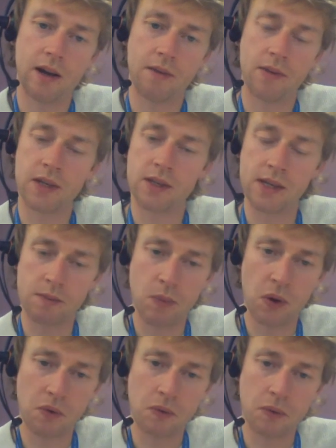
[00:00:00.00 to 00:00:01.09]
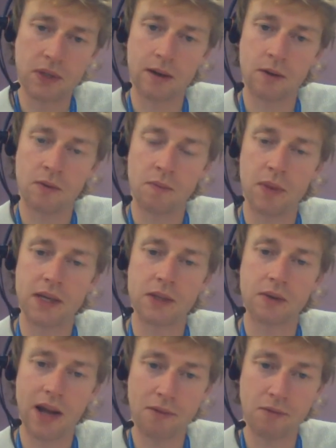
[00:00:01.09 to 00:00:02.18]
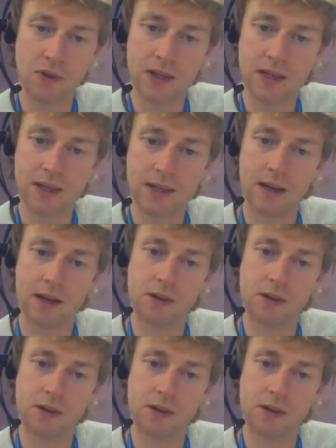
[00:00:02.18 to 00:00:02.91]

These models are often based on averages.